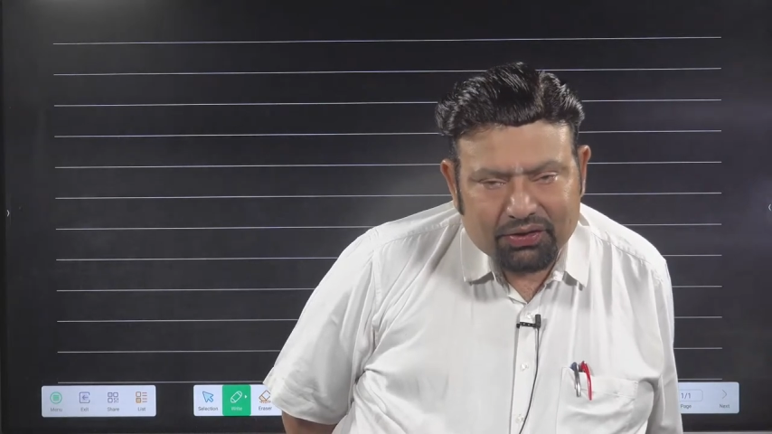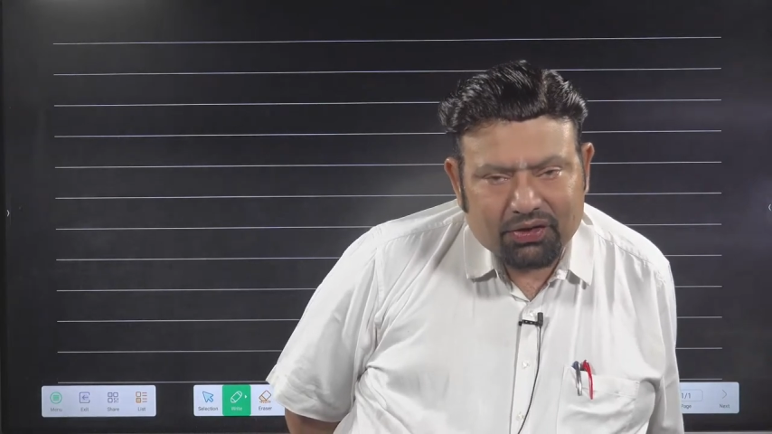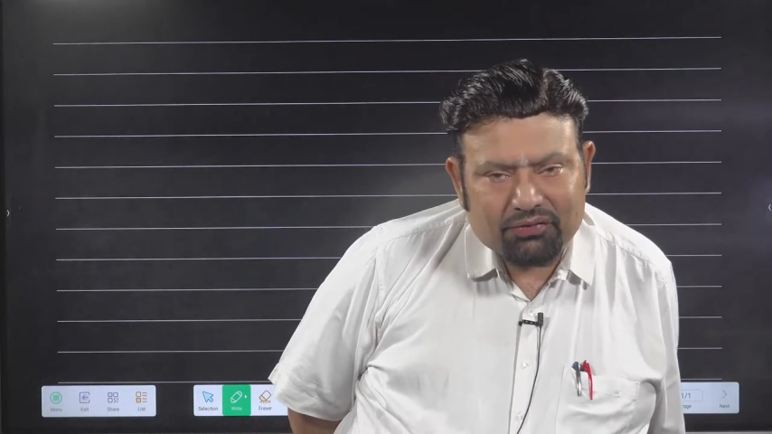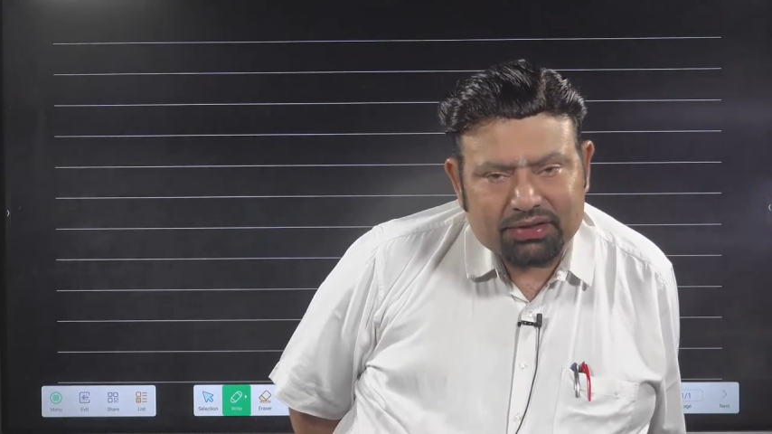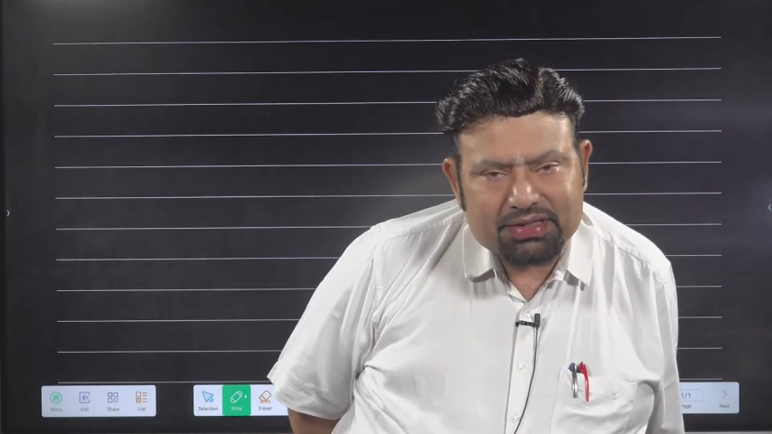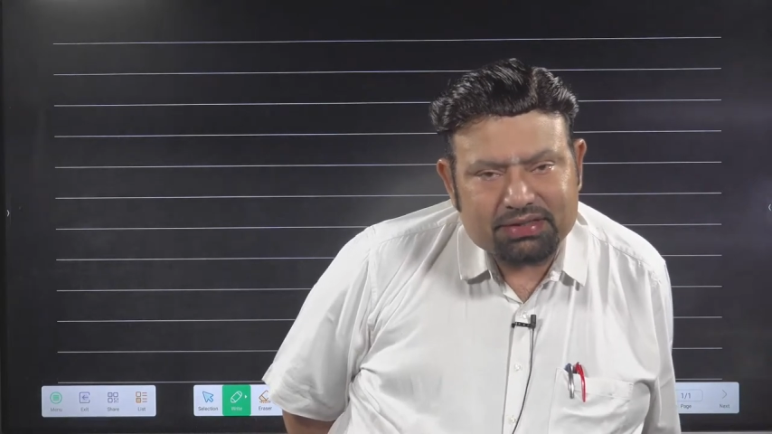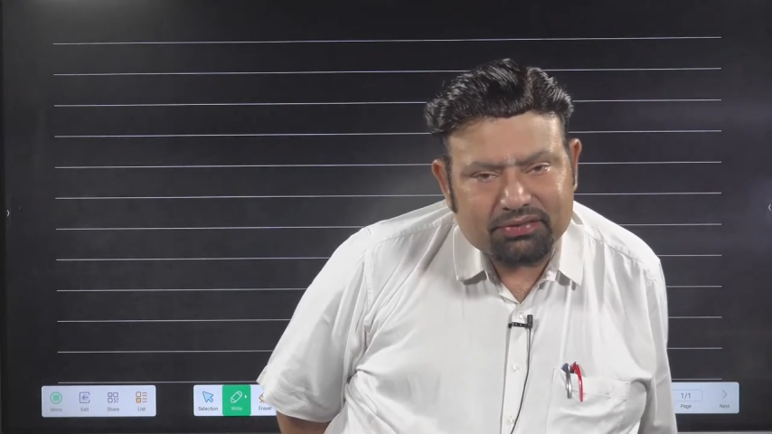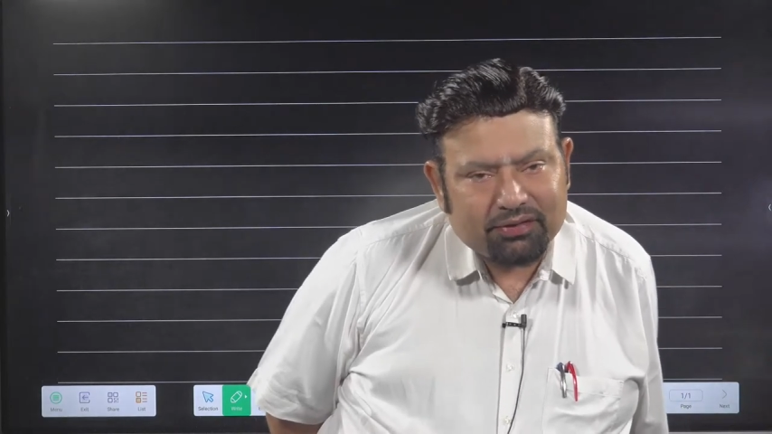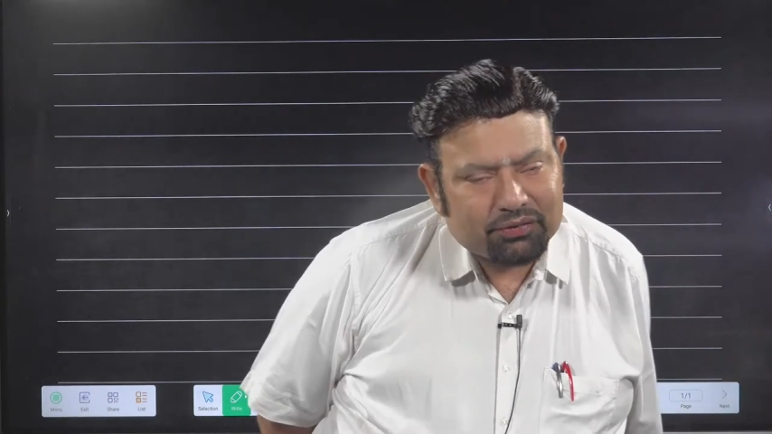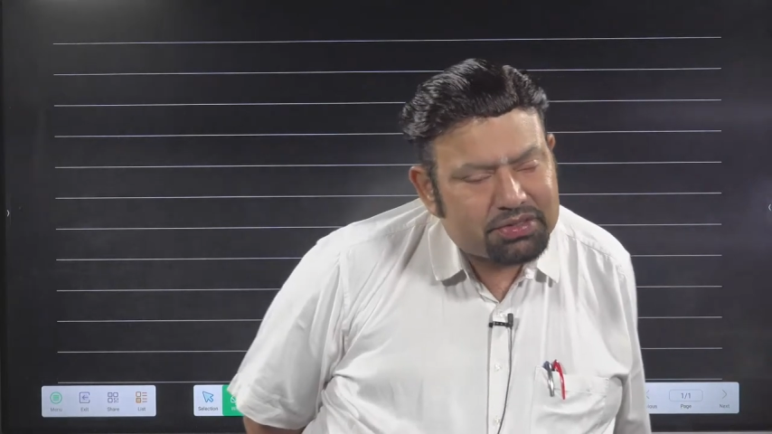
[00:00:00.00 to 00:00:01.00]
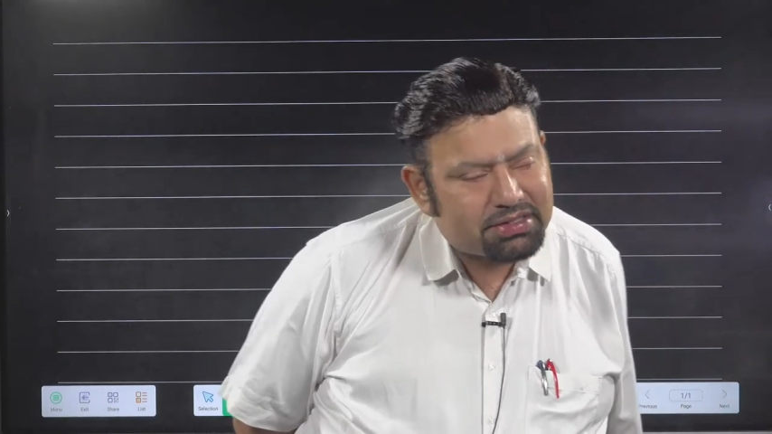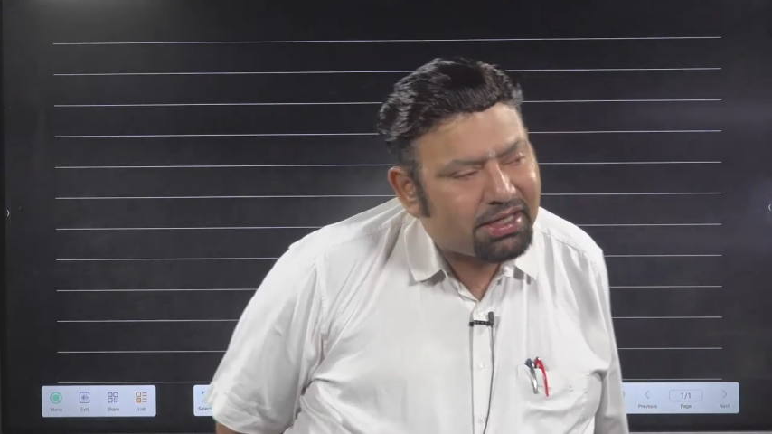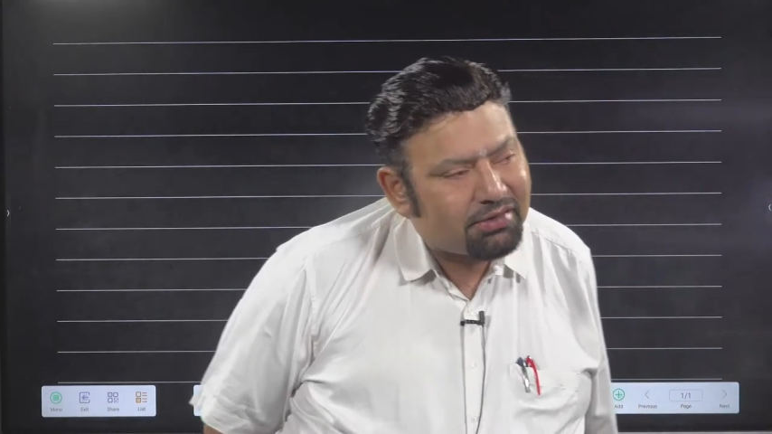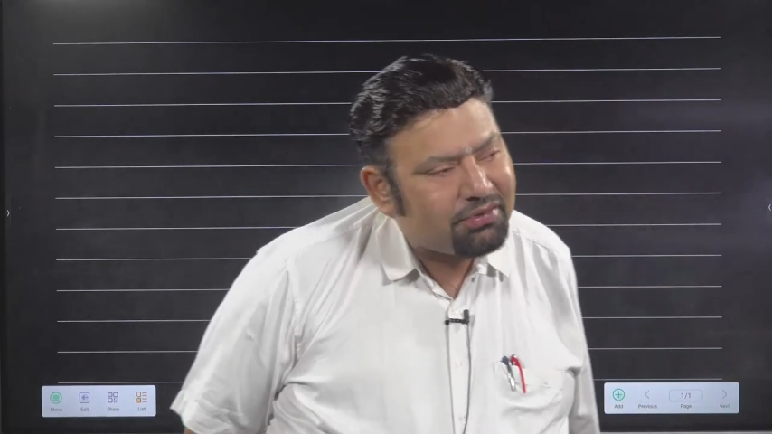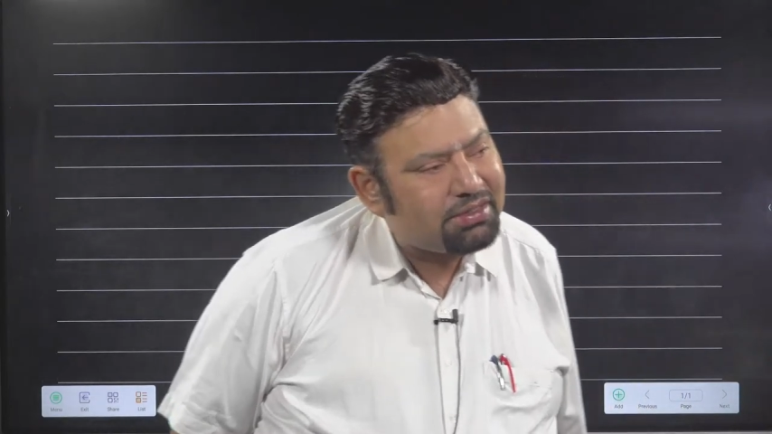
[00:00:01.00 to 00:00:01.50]
Or we have to
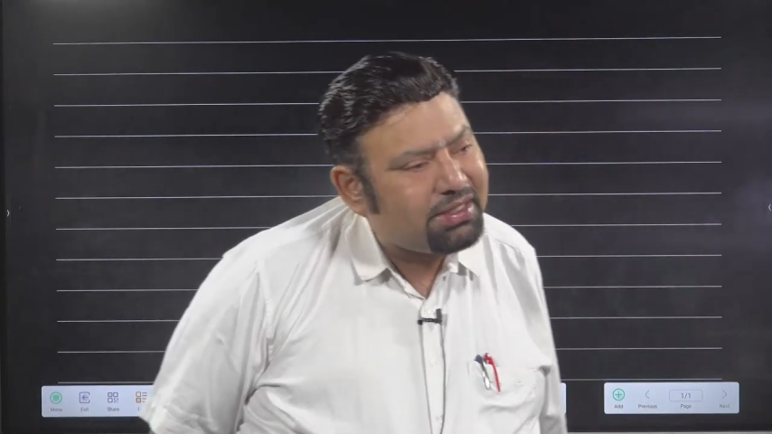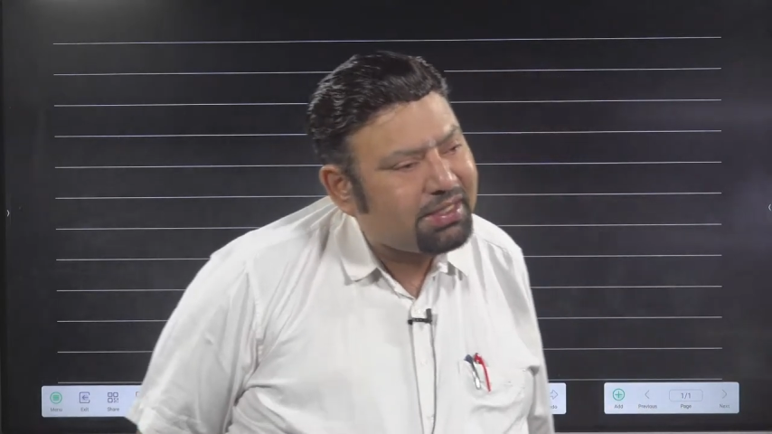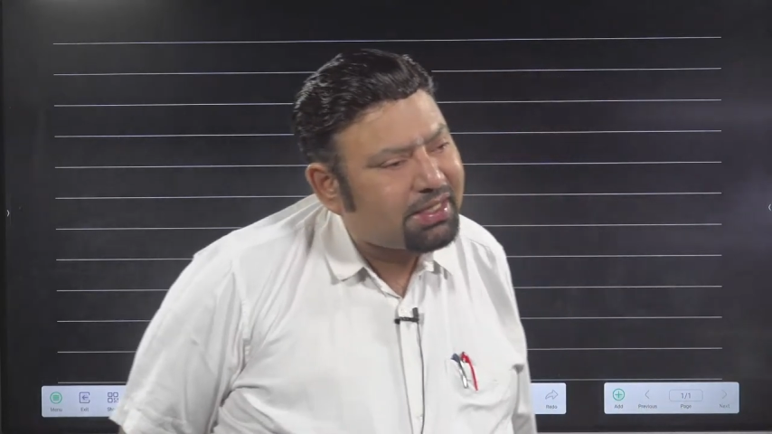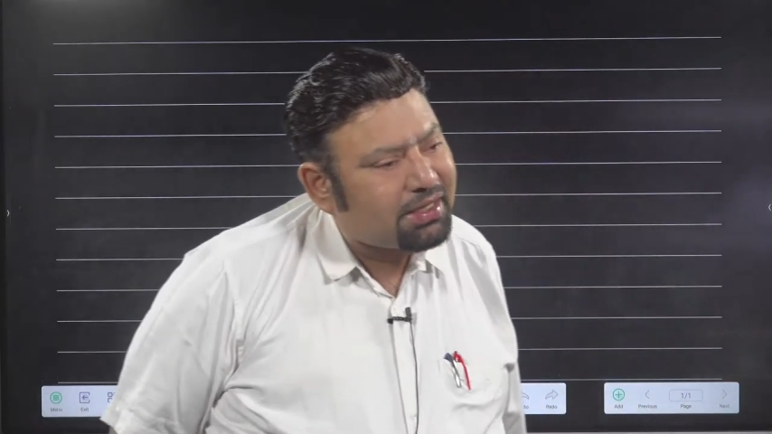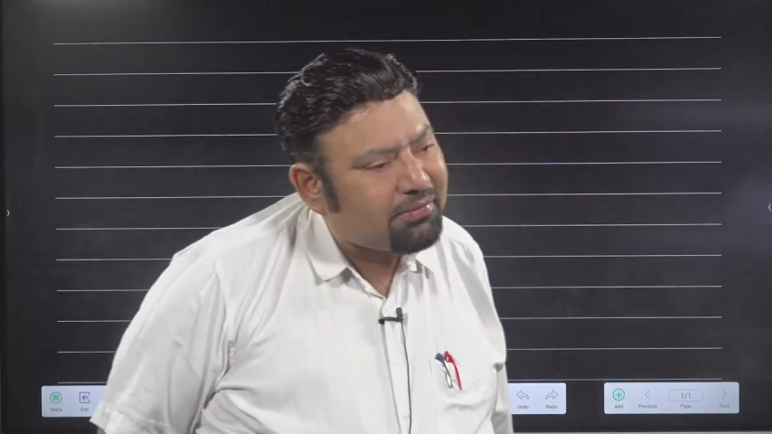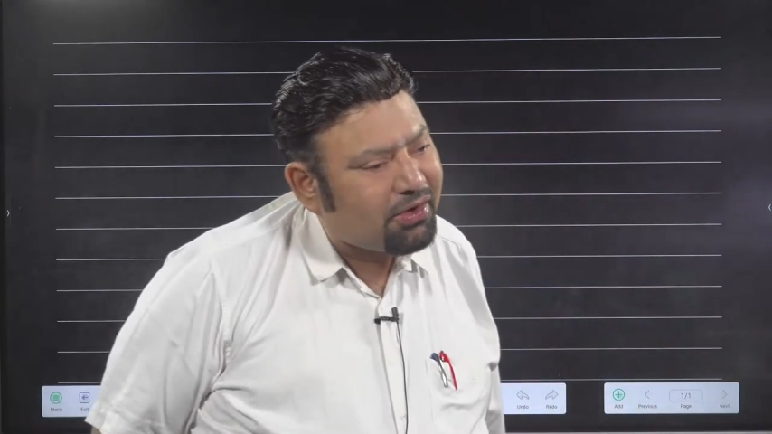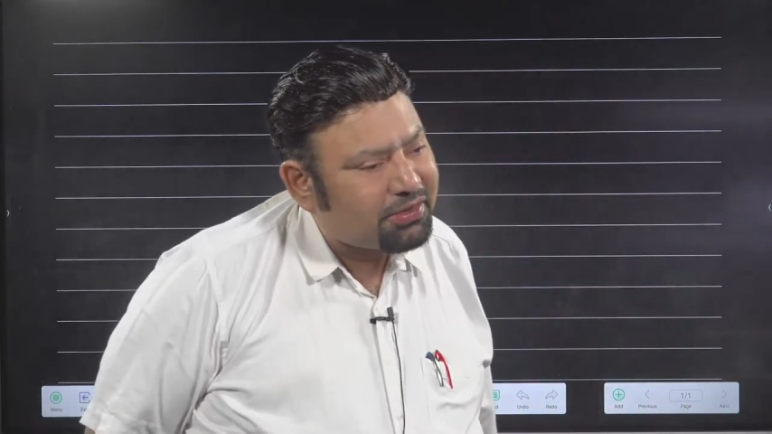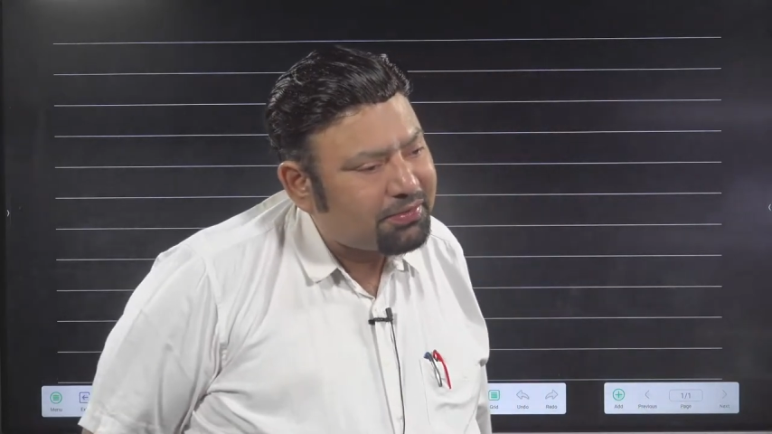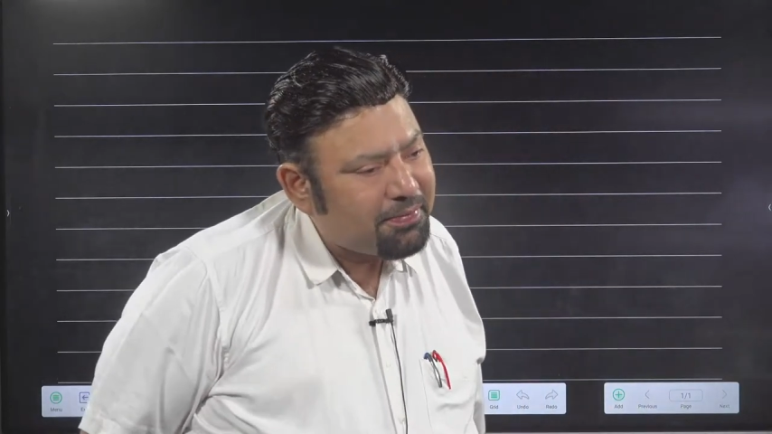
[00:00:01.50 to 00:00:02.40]
start with Nidaria, come on.